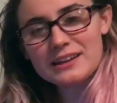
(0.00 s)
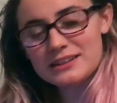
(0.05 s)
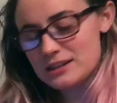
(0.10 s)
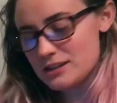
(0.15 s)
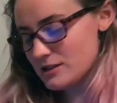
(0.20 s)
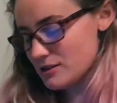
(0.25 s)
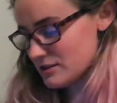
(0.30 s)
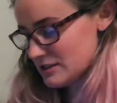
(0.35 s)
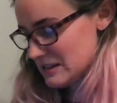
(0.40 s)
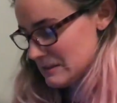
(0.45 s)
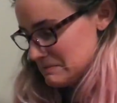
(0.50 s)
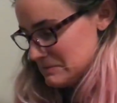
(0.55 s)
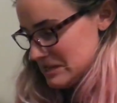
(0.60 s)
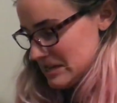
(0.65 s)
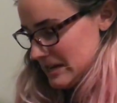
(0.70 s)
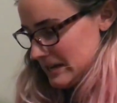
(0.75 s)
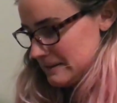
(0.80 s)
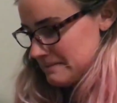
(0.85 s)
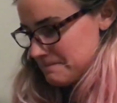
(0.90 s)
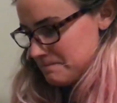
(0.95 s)
like to do
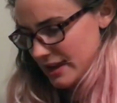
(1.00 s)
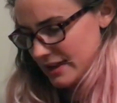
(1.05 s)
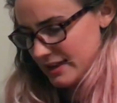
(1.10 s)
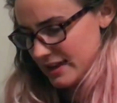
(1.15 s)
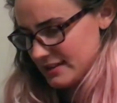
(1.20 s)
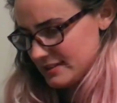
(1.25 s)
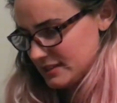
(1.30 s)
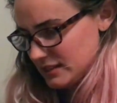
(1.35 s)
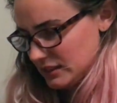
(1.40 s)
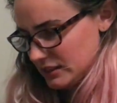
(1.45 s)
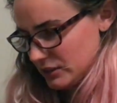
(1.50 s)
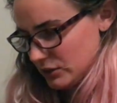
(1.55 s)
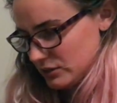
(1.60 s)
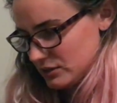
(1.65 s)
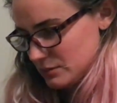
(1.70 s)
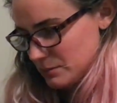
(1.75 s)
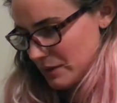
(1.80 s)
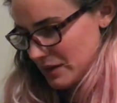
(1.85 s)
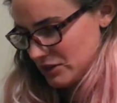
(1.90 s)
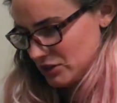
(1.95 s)
something, I guess, a
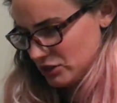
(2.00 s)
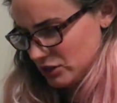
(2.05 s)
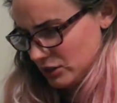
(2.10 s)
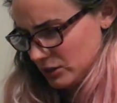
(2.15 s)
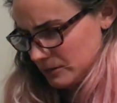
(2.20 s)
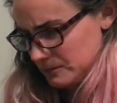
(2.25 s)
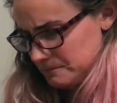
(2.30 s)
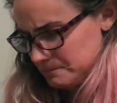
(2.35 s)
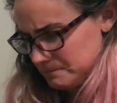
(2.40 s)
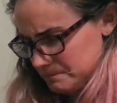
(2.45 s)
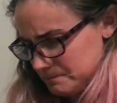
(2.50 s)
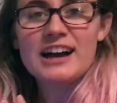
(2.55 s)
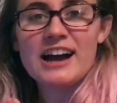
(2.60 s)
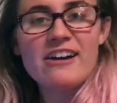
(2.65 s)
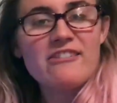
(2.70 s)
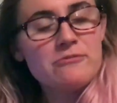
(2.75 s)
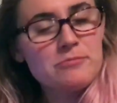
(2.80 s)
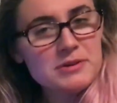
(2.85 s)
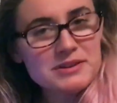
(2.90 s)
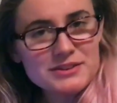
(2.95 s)
little special.
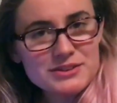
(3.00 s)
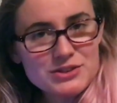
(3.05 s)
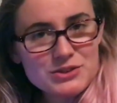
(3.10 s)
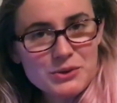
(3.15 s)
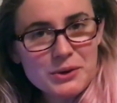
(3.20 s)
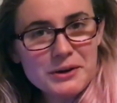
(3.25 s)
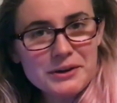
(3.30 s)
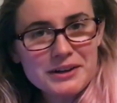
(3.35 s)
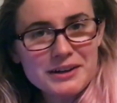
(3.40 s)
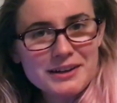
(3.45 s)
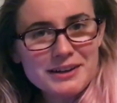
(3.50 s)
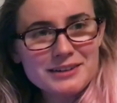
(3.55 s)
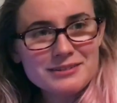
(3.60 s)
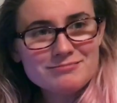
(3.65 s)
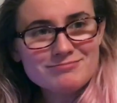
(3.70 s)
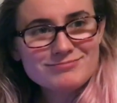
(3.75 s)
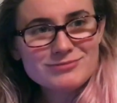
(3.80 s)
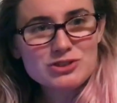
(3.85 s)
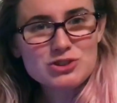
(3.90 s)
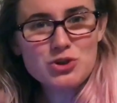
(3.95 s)
I've been
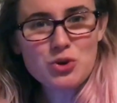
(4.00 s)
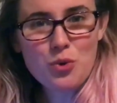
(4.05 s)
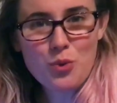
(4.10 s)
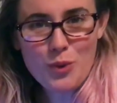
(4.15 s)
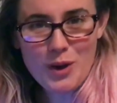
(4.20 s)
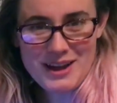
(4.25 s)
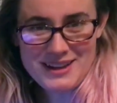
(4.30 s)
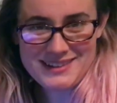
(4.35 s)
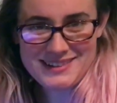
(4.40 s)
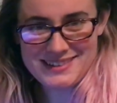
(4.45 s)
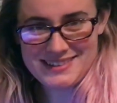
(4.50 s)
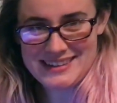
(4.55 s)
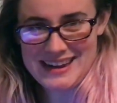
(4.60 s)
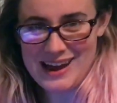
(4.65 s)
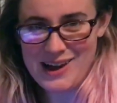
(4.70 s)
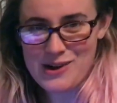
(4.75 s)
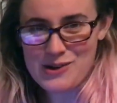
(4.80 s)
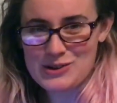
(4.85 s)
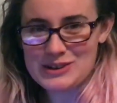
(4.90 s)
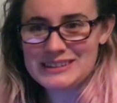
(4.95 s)
sorted twice
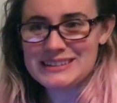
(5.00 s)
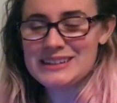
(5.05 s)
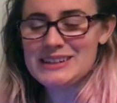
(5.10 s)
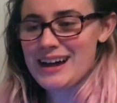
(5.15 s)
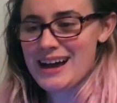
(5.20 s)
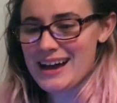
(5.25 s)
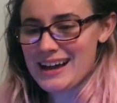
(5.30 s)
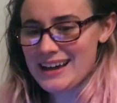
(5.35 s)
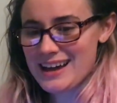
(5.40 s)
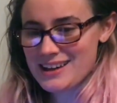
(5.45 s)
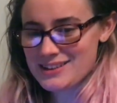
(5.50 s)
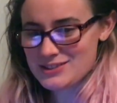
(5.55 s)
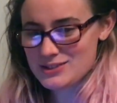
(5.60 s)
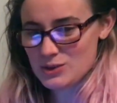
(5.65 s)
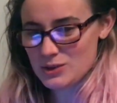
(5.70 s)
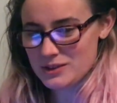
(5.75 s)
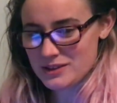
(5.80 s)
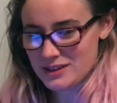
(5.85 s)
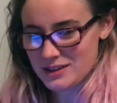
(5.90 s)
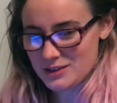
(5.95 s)
now. I got
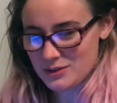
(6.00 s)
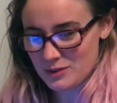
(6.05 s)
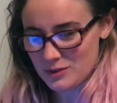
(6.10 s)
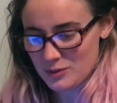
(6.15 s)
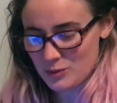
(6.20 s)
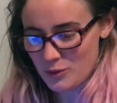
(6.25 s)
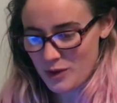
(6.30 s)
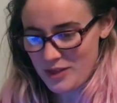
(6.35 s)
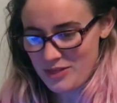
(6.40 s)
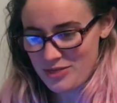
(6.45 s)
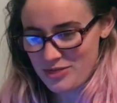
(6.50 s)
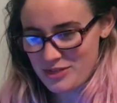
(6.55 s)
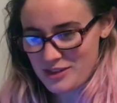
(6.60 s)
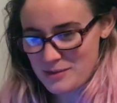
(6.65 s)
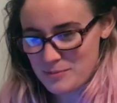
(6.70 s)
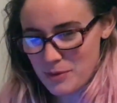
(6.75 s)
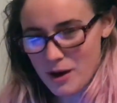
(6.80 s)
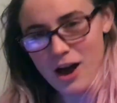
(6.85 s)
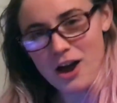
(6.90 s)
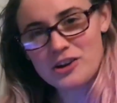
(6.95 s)
sorted when
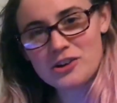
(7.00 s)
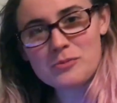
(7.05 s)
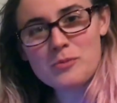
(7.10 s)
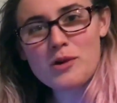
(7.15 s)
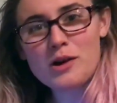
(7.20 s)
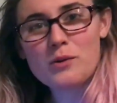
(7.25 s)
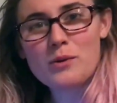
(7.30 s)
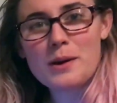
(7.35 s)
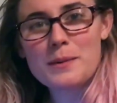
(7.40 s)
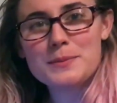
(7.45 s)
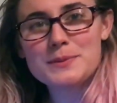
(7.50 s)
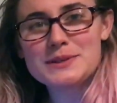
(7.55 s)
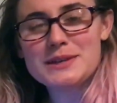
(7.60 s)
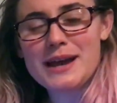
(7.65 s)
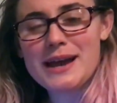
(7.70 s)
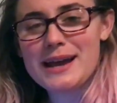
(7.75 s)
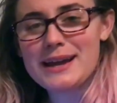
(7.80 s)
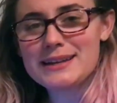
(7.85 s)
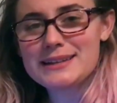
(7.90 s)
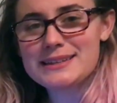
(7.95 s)
the Pottermore
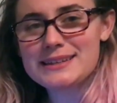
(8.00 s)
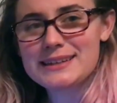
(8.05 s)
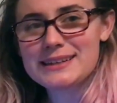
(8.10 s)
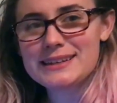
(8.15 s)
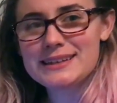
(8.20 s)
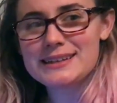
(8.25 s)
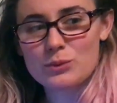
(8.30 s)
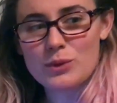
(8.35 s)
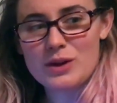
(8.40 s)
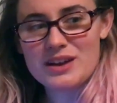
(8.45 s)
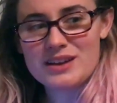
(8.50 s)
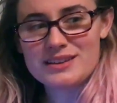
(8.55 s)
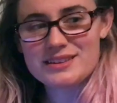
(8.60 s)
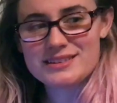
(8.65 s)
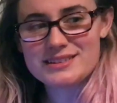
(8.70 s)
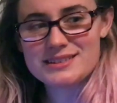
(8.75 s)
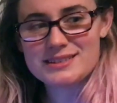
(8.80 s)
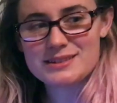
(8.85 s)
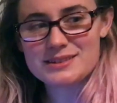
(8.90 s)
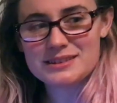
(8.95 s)
website
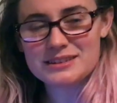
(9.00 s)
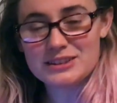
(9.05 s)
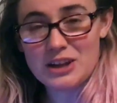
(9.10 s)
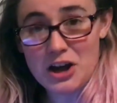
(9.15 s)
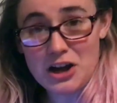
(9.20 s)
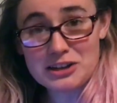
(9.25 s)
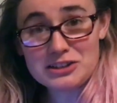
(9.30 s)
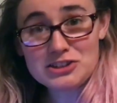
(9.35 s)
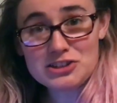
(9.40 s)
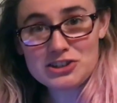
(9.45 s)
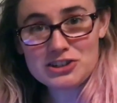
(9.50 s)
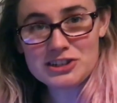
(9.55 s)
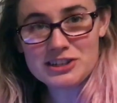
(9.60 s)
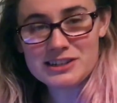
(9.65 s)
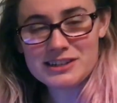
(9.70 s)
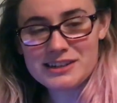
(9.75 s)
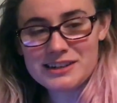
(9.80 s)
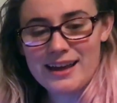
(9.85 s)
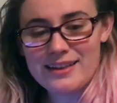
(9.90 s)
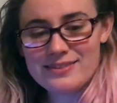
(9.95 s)
was launched,
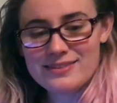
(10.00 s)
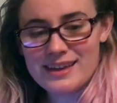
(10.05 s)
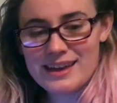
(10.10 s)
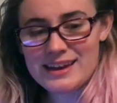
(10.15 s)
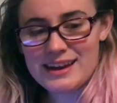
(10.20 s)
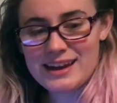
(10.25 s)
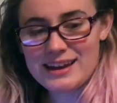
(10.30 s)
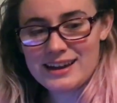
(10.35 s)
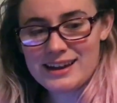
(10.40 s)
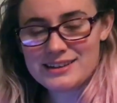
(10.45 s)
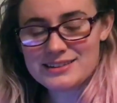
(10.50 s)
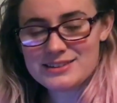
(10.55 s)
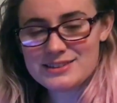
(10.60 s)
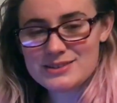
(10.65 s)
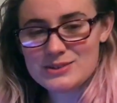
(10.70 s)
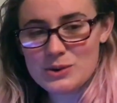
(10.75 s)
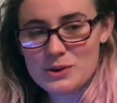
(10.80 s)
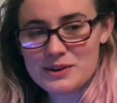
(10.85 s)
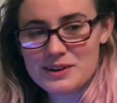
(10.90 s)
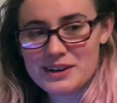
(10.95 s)
and then I got
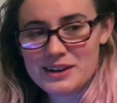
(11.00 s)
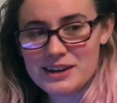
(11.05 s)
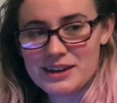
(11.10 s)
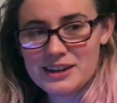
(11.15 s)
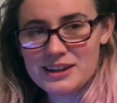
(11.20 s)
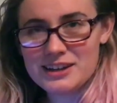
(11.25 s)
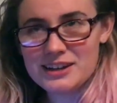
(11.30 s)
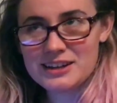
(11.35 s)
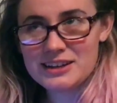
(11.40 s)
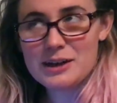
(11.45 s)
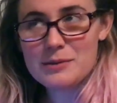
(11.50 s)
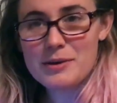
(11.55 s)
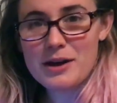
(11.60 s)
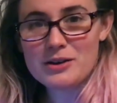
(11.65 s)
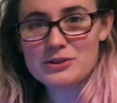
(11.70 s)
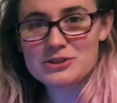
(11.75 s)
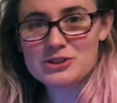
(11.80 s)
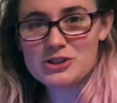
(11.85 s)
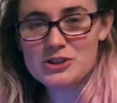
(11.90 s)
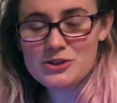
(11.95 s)
sorted
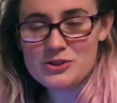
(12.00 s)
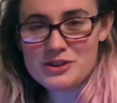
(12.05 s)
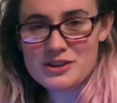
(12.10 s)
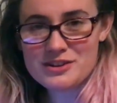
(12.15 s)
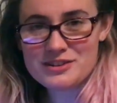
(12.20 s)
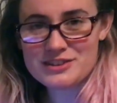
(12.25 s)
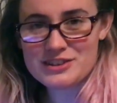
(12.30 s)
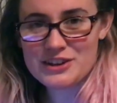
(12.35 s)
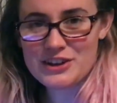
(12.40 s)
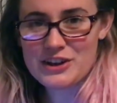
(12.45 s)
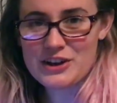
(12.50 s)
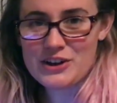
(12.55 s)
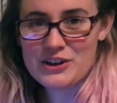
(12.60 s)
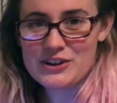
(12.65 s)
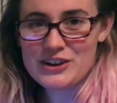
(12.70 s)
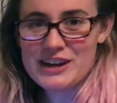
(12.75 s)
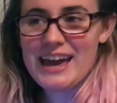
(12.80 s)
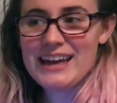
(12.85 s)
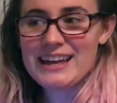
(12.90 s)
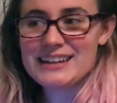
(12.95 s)
about 2 years
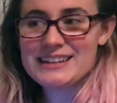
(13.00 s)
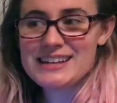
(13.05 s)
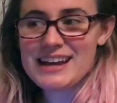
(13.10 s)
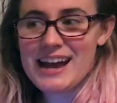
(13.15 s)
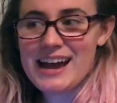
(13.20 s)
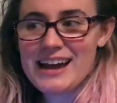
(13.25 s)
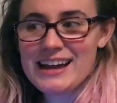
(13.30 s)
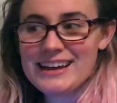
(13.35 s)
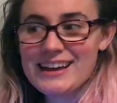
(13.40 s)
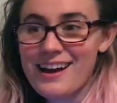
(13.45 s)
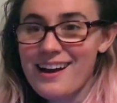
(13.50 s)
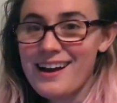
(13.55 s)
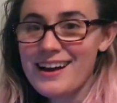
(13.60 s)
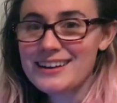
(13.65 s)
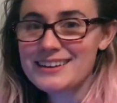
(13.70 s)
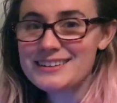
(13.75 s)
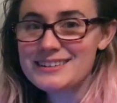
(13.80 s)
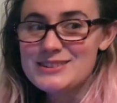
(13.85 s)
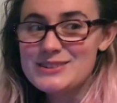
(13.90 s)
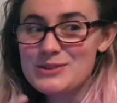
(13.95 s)
ago. And I
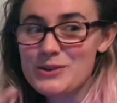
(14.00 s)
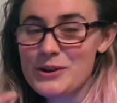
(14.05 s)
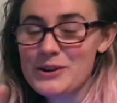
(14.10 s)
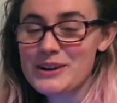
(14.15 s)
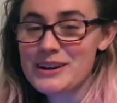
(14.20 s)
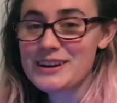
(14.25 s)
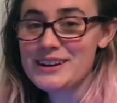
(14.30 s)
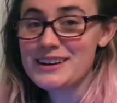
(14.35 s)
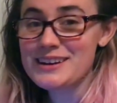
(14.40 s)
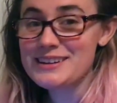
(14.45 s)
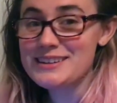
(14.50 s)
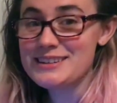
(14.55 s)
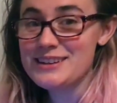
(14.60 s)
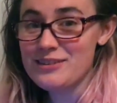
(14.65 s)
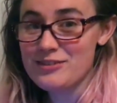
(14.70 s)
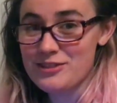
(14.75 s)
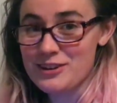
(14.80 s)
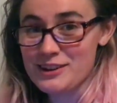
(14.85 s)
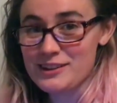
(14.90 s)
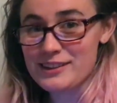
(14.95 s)
got sorted
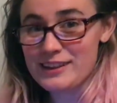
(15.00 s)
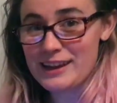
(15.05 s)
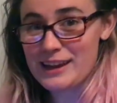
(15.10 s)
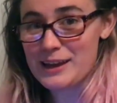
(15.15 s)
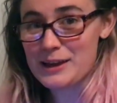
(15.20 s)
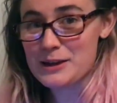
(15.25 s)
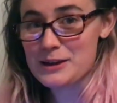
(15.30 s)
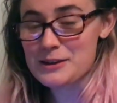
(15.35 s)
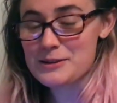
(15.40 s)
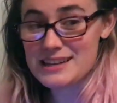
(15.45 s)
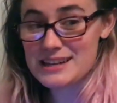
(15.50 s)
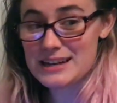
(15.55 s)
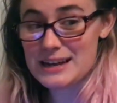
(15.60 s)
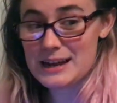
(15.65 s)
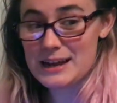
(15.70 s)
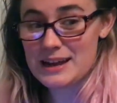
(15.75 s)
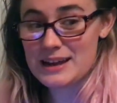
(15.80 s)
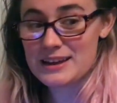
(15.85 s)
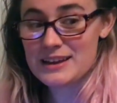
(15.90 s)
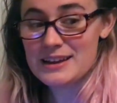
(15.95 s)
differently, and
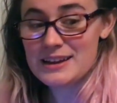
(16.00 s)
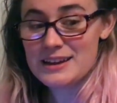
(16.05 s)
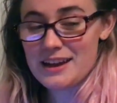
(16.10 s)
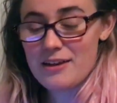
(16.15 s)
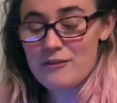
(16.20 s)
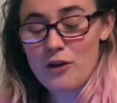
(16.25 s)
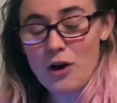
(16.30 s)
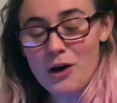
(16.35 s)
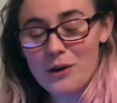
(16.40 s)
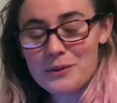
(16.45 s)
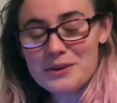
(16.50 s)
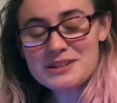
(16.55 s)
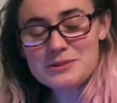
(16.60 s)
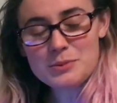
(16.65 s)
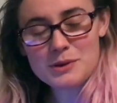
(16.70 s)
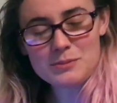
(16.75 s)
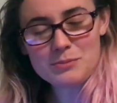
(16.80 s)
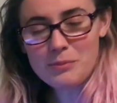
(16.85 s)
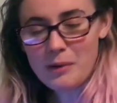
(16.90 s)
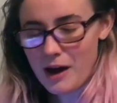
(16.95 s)
I have always
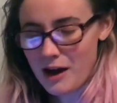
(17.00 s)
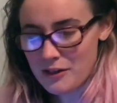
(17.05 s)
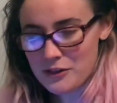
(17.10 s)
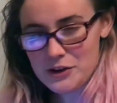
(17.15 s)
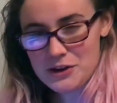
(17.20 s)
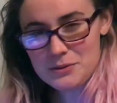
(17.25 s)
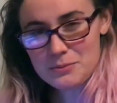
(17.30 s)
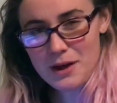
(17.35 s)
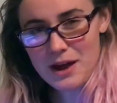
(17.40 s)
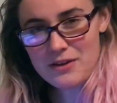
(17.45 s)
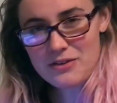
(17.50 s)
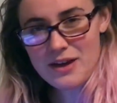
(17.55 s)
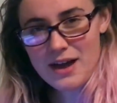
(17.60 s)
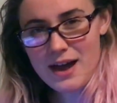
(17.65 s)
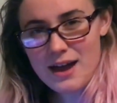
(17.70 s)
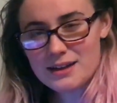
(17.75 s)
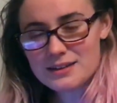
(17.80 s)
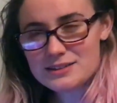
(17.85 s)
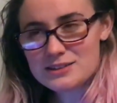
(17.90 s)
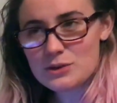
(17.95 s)
been bothered by
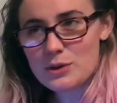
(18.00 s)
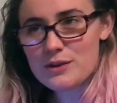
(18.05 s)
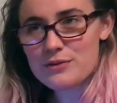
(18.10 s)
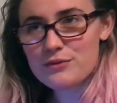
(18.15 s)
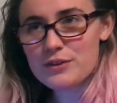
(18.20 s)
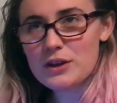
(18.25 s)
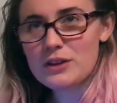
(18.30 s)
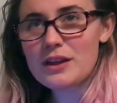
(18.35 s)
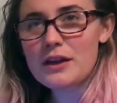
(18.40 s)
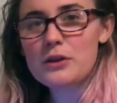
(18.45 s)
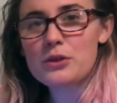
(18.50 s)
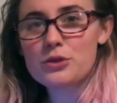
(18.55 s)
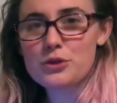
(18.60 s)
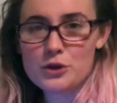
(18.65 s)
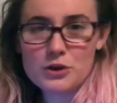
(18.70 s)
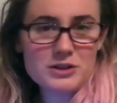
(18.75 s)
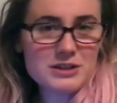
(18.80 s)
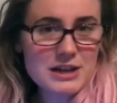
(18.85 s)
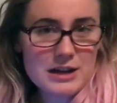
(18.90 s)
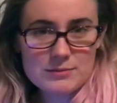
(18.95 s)
that, so I feel like
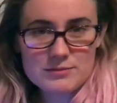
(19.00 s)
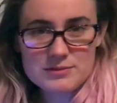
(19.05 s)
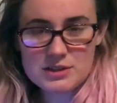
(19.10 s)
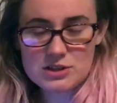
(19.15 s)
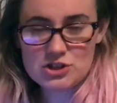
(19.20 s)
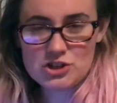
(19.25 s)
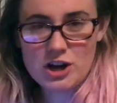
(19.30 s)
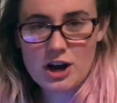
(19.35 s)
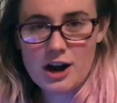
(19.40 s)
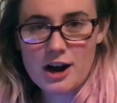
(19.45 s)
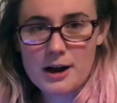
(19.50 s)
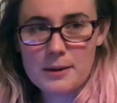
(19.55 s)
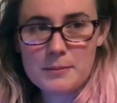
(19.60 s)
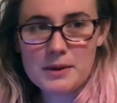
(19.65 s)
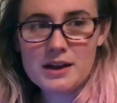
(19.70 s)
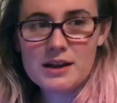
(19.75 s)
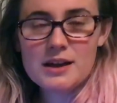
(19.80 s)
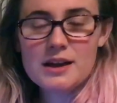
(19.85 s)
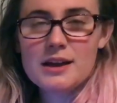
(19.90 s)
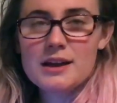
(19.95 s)
third time's a charm,